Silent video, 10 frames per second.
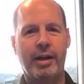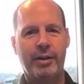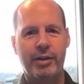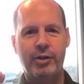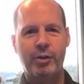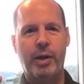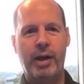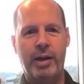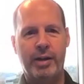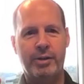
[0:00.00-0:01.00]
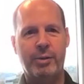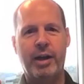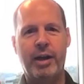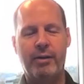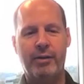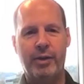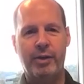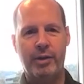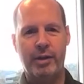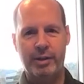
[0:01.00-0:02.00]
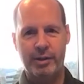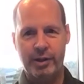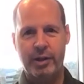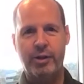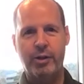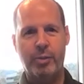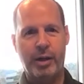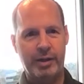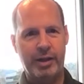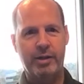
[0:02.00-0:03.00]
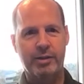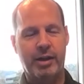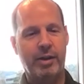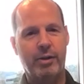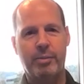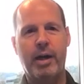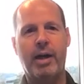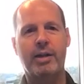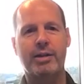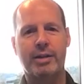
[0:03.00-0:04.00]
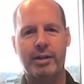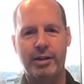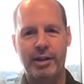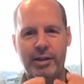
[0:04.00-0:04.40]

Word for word: This new package we have, though, is a cube on the outside or a box. And on the